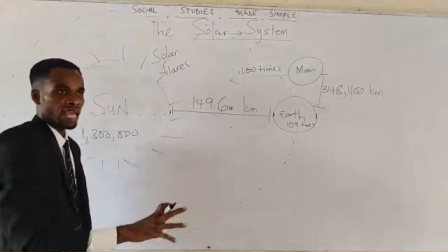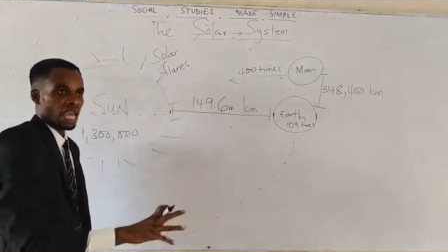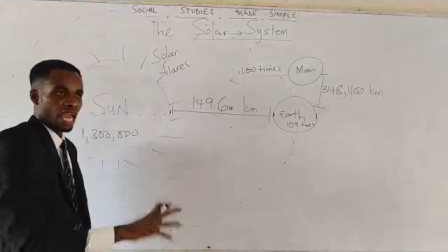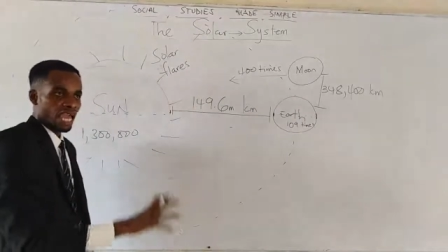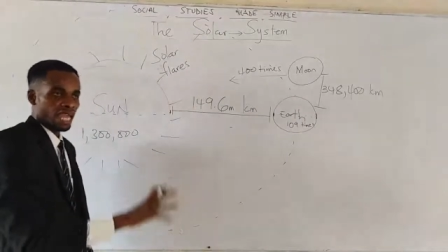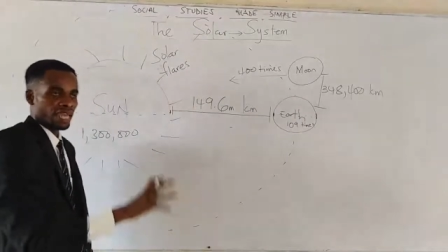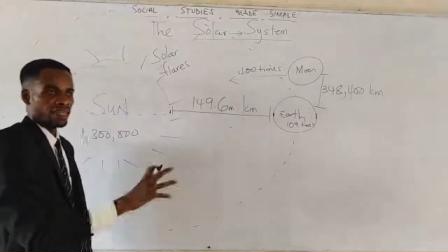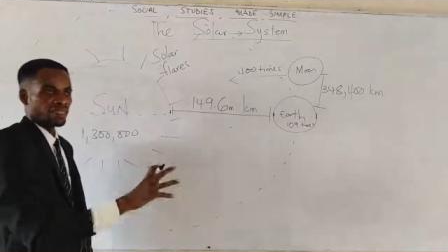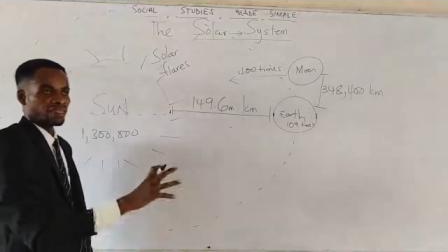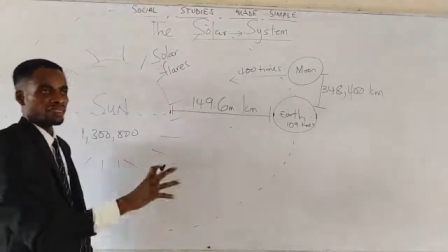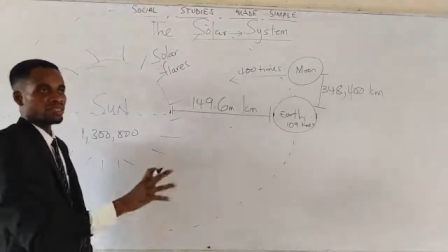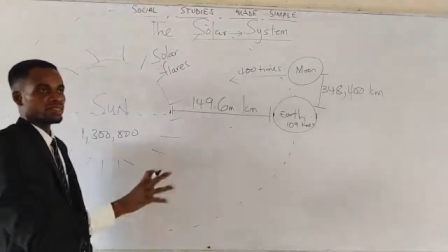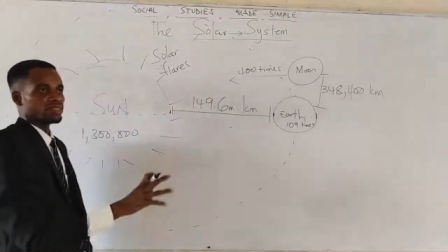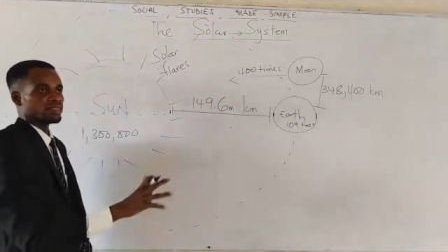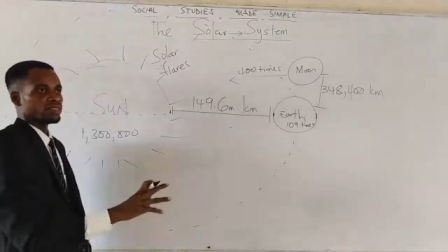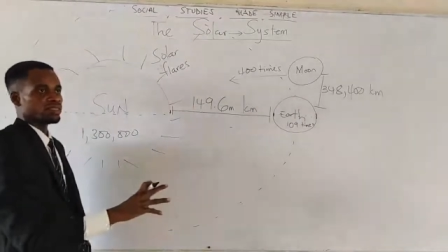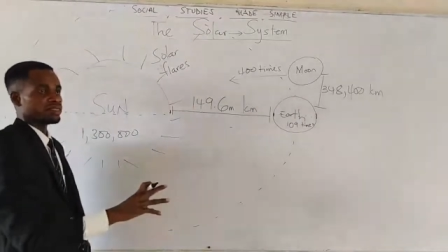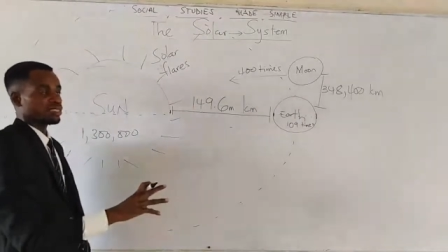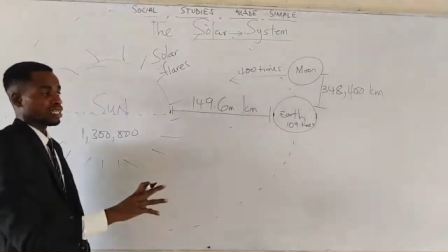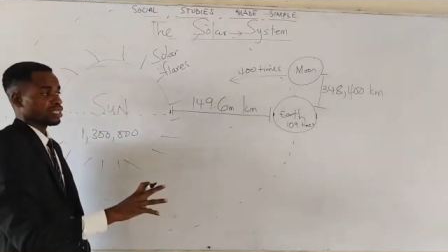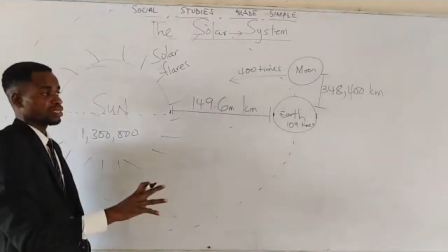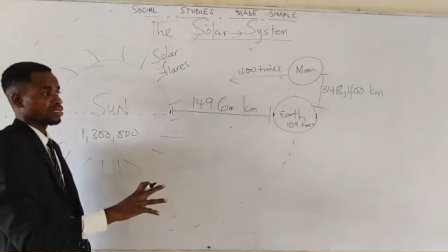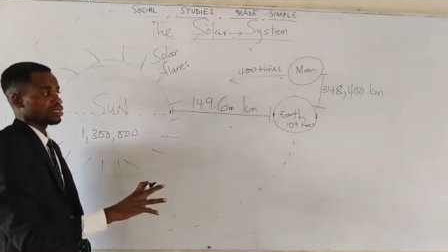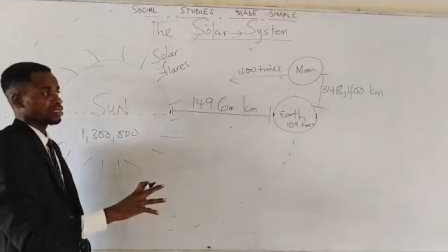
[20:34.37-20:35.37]
And
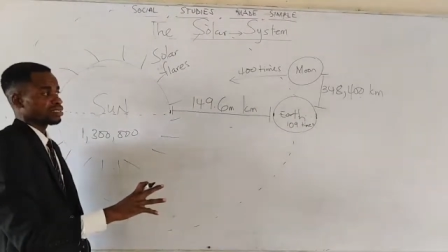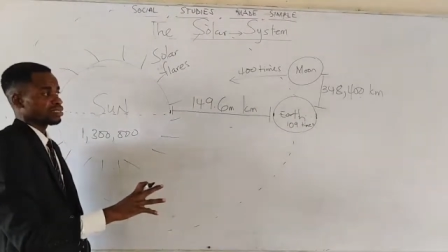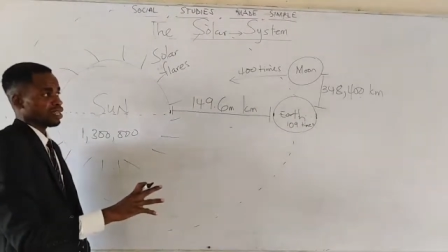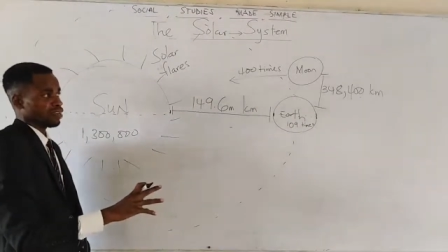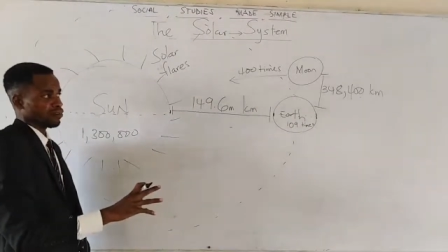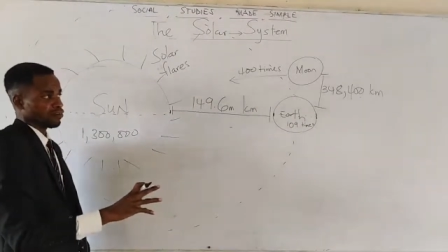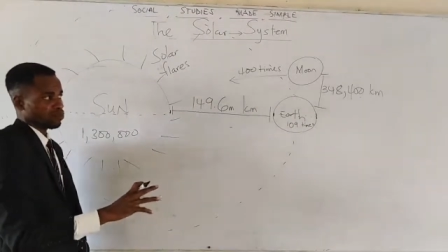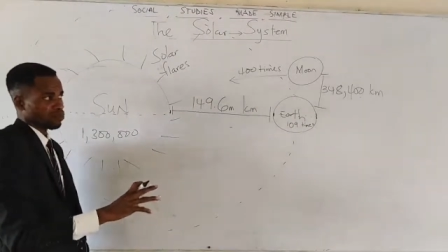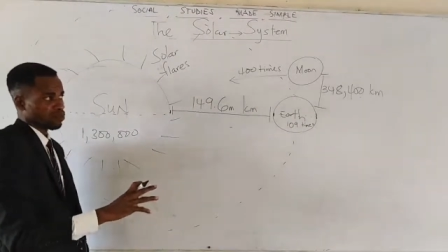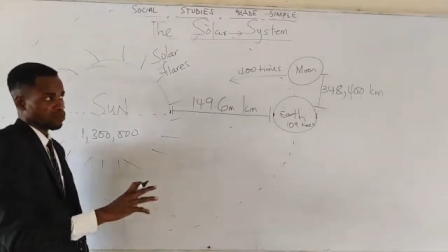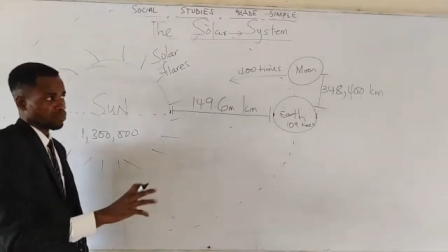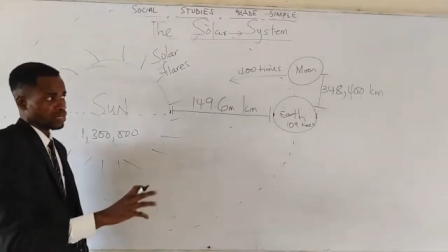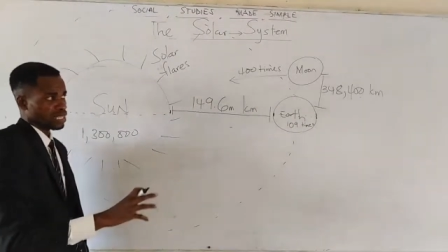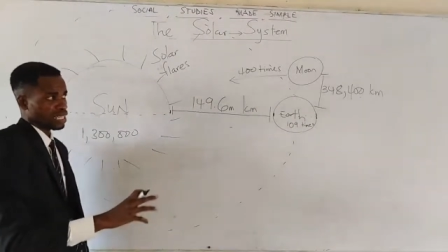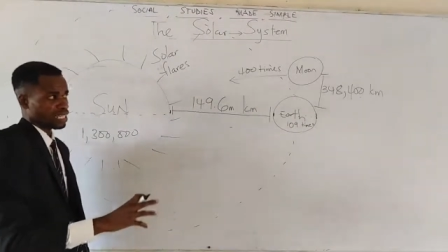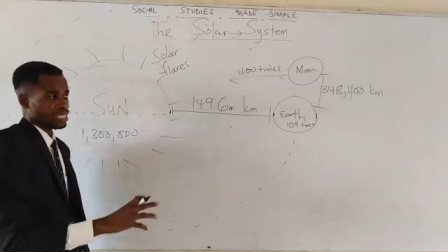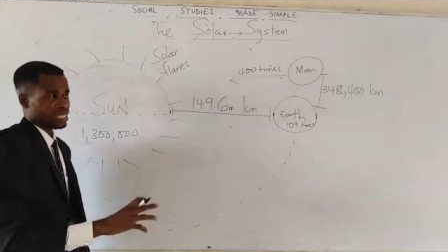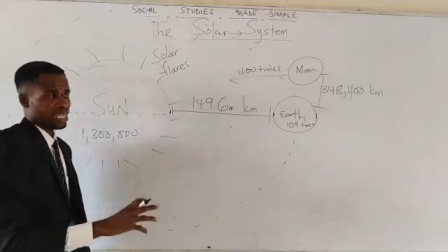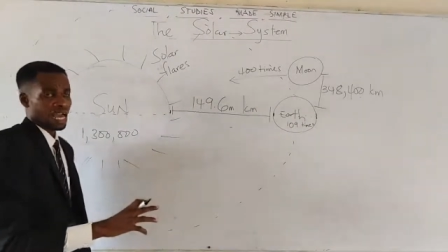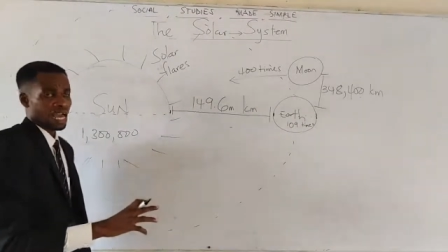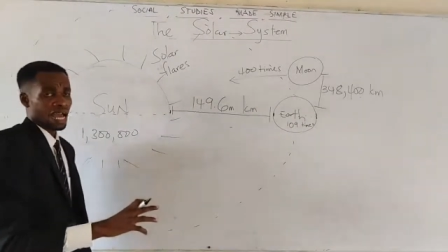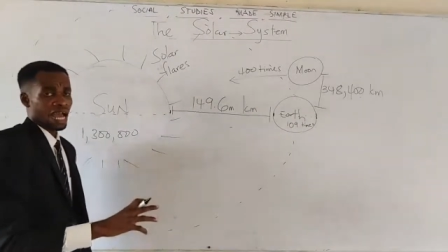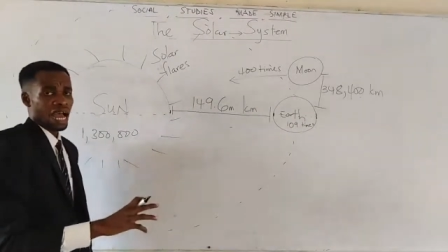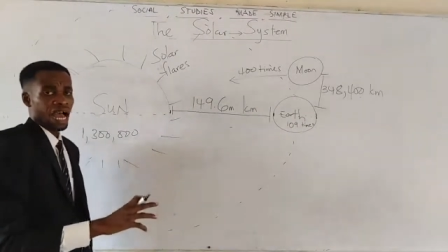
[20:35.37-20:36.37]
scientists have proven that
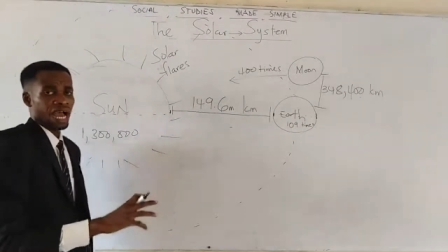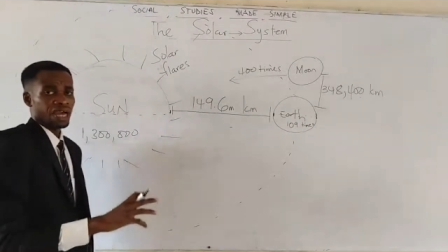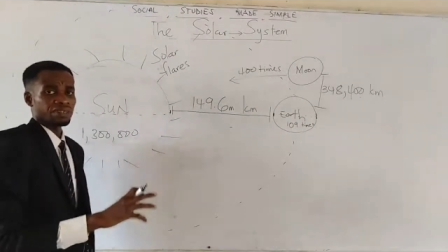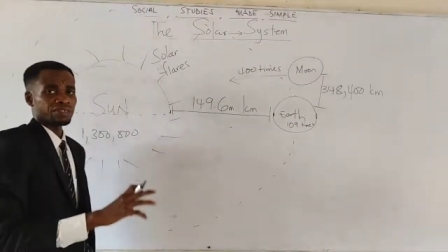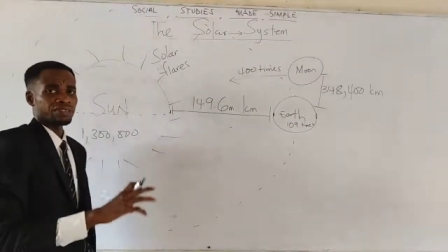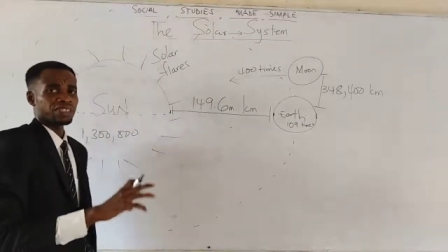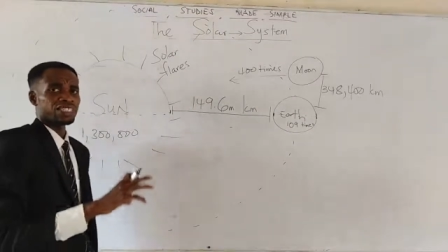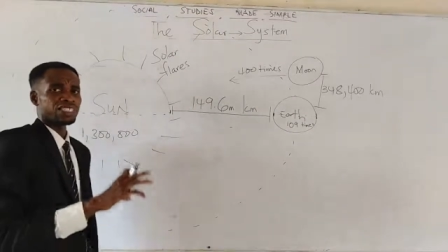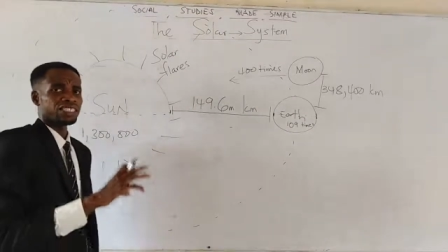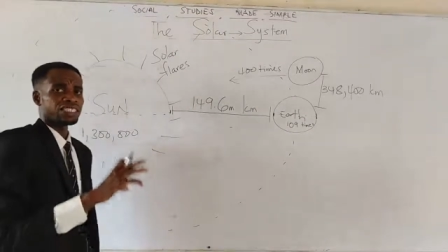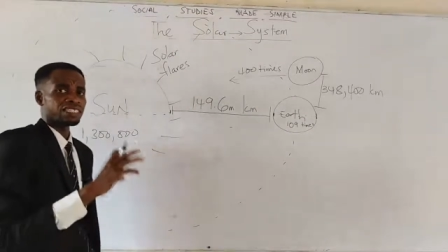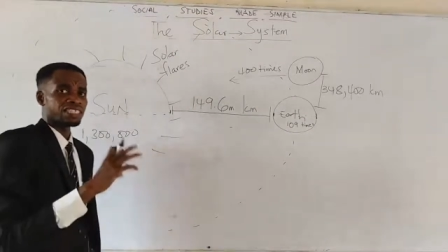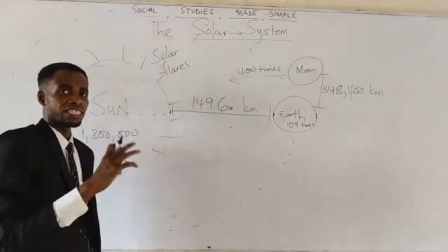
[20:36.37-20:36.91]
they are actually